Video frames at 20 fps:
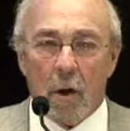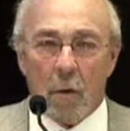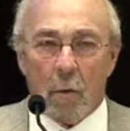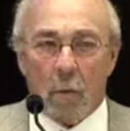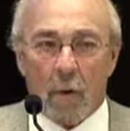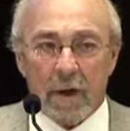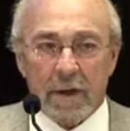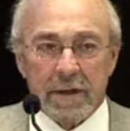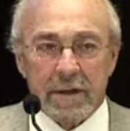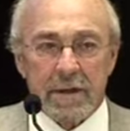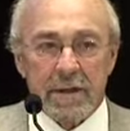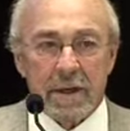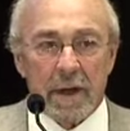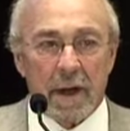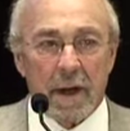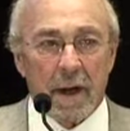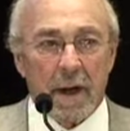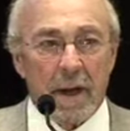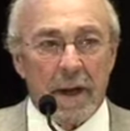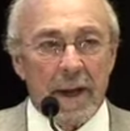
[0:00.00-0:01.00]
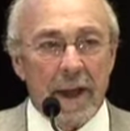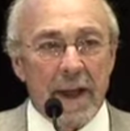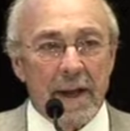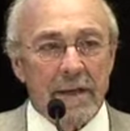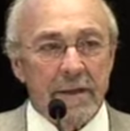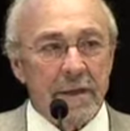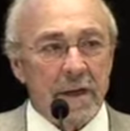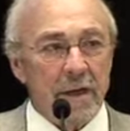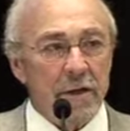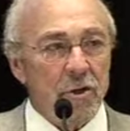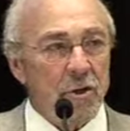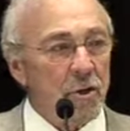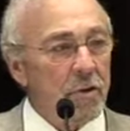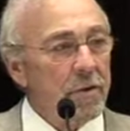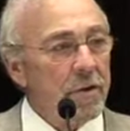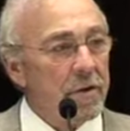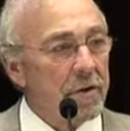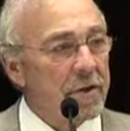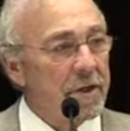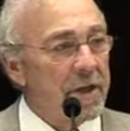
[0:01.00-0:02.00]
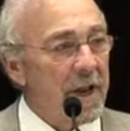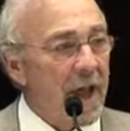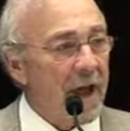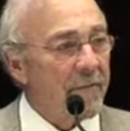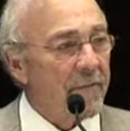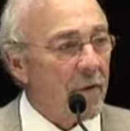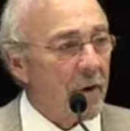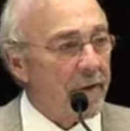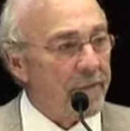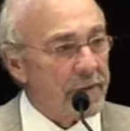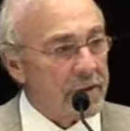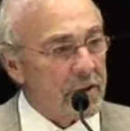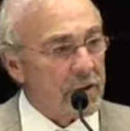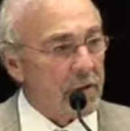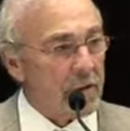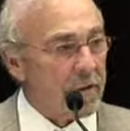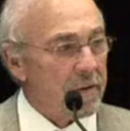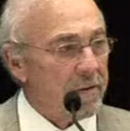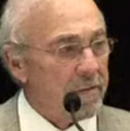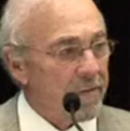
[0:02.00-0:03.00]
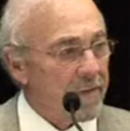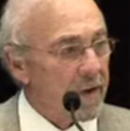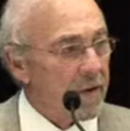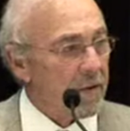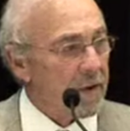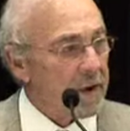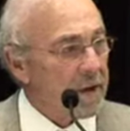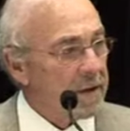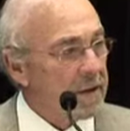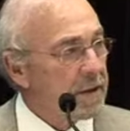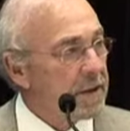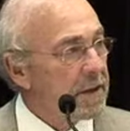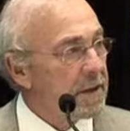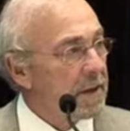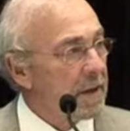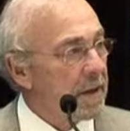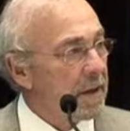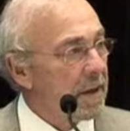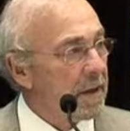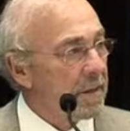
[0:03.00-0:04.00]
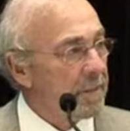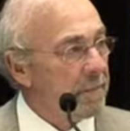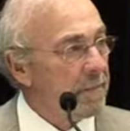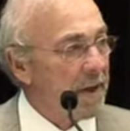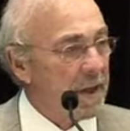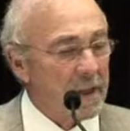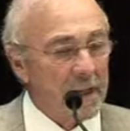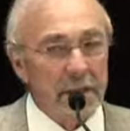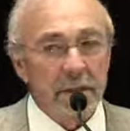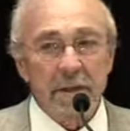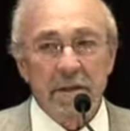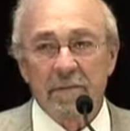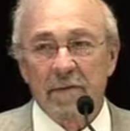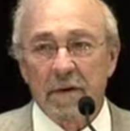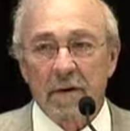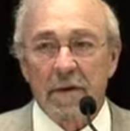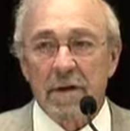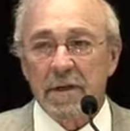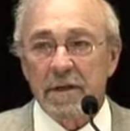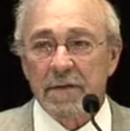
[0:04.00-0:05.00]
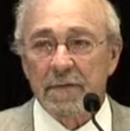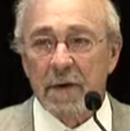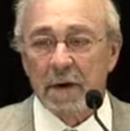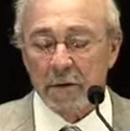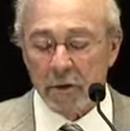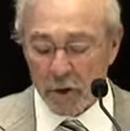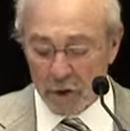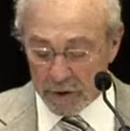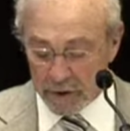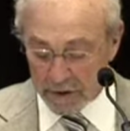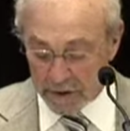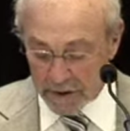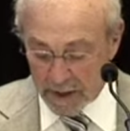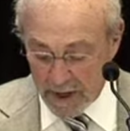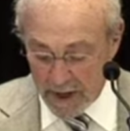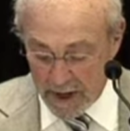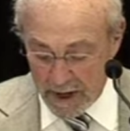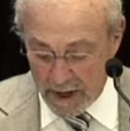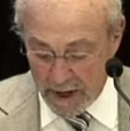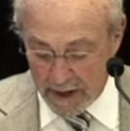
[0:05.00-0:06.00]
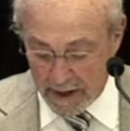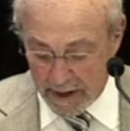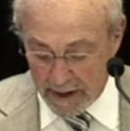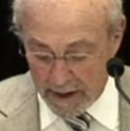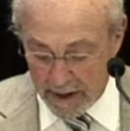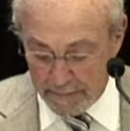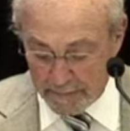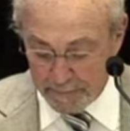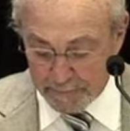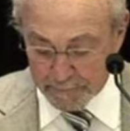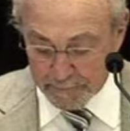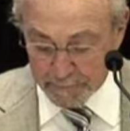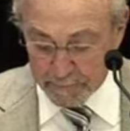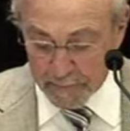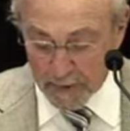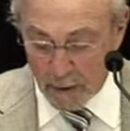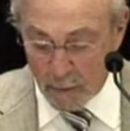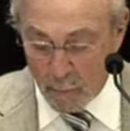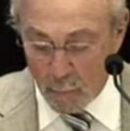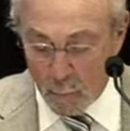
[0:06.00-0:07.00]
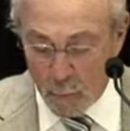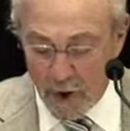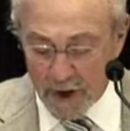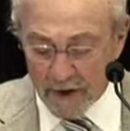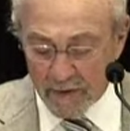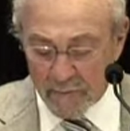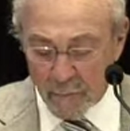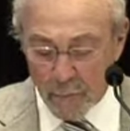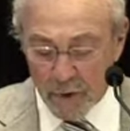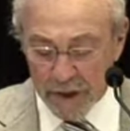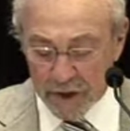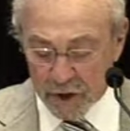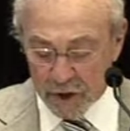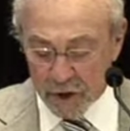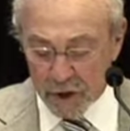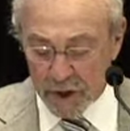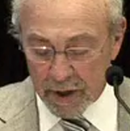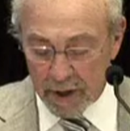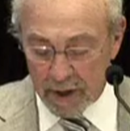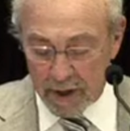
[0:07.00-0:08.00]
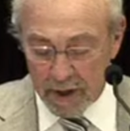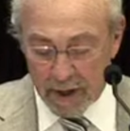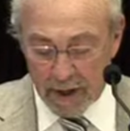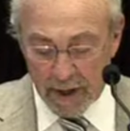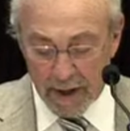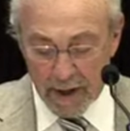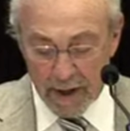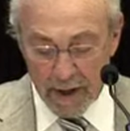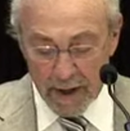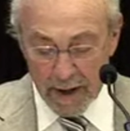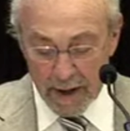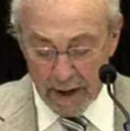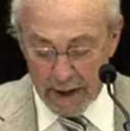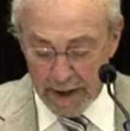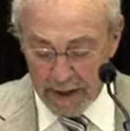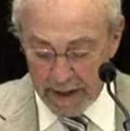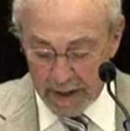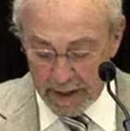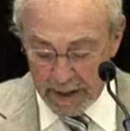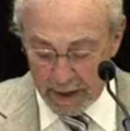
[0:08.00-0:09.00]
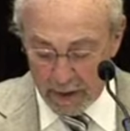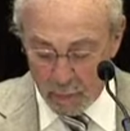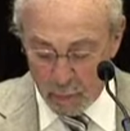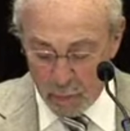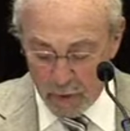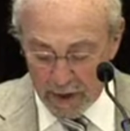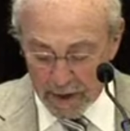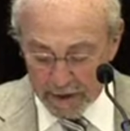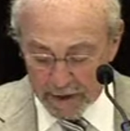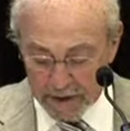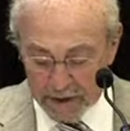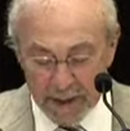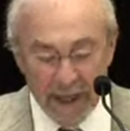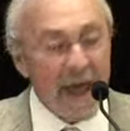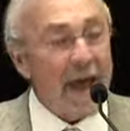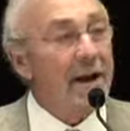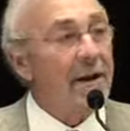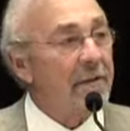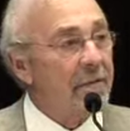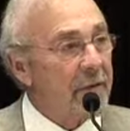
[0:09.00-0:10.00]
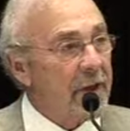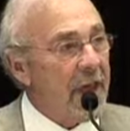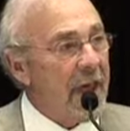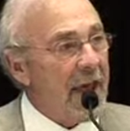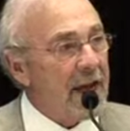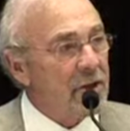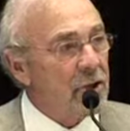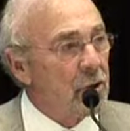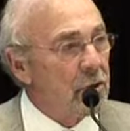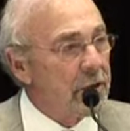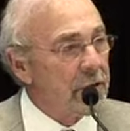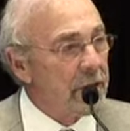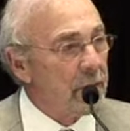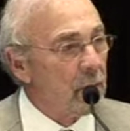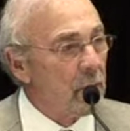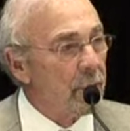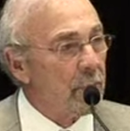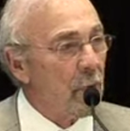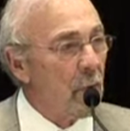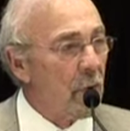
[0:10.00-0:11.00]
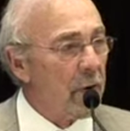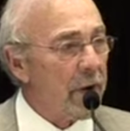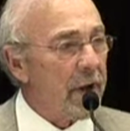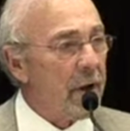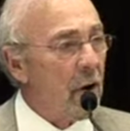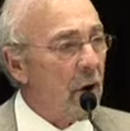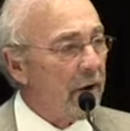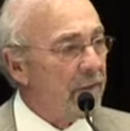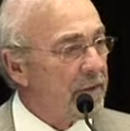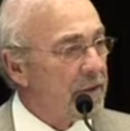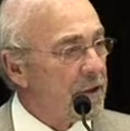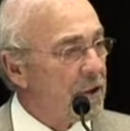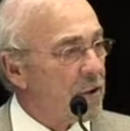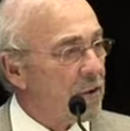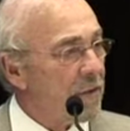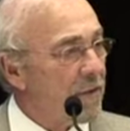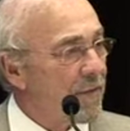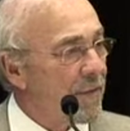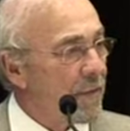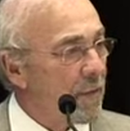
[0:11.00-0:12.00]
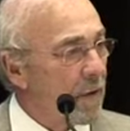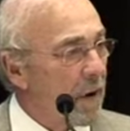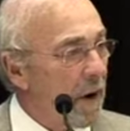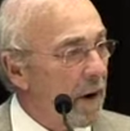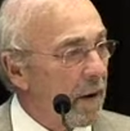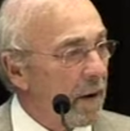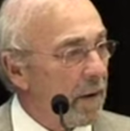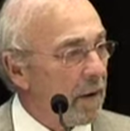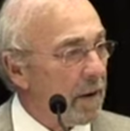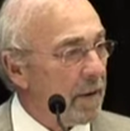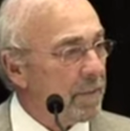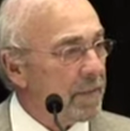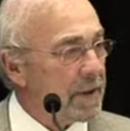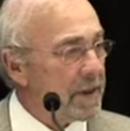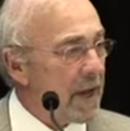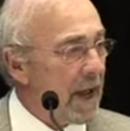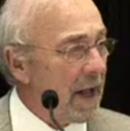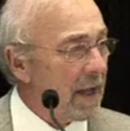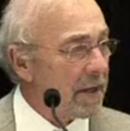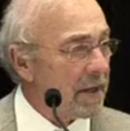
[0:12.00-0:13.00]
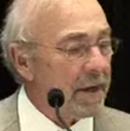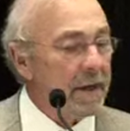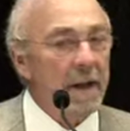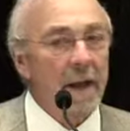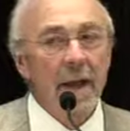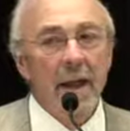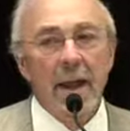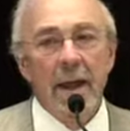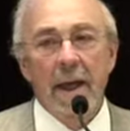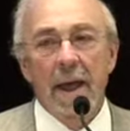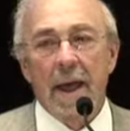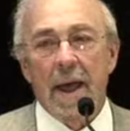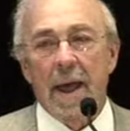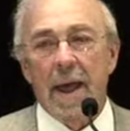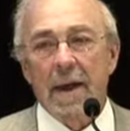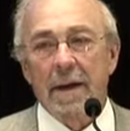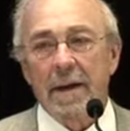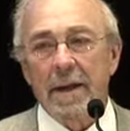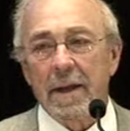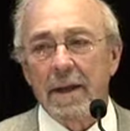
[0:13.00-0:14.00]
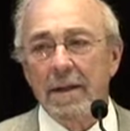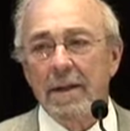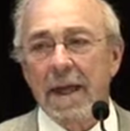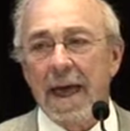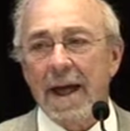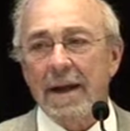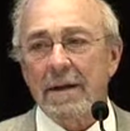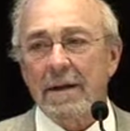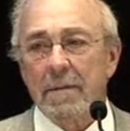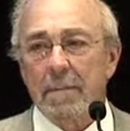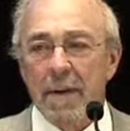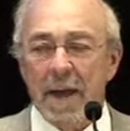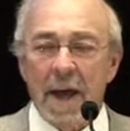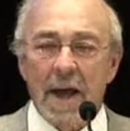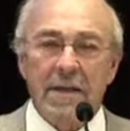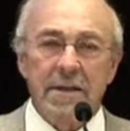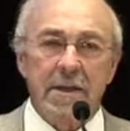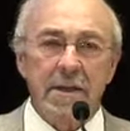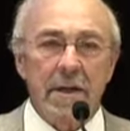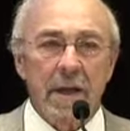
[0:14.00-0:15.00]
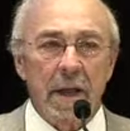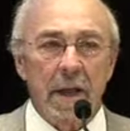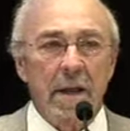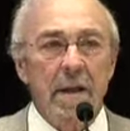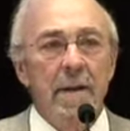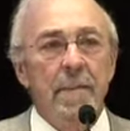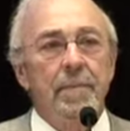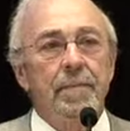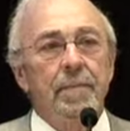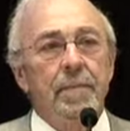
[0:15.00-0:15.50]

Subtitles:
was as a junior staff officer in various billets, various functions, one of which was that of casualty reporting officer for our battalion. And in that capacity,